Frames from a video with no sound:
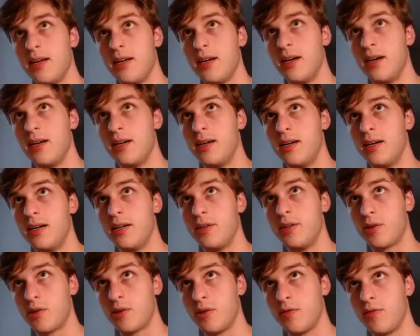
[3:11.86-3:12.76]
uh, in
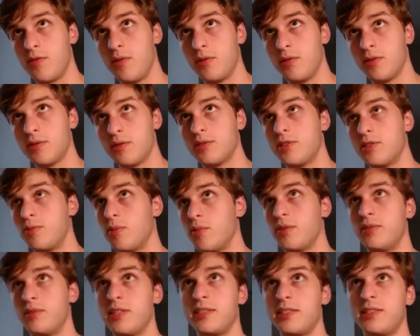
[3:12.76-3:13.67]
your current folder. So
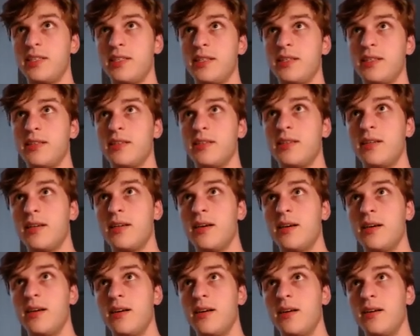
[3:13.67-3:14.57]
we're listing
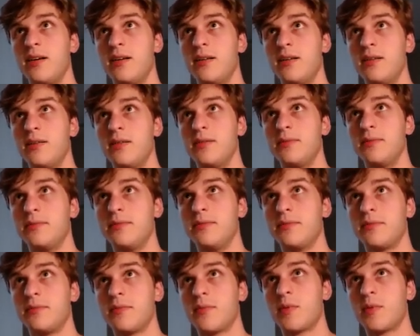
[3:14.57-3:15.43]
um,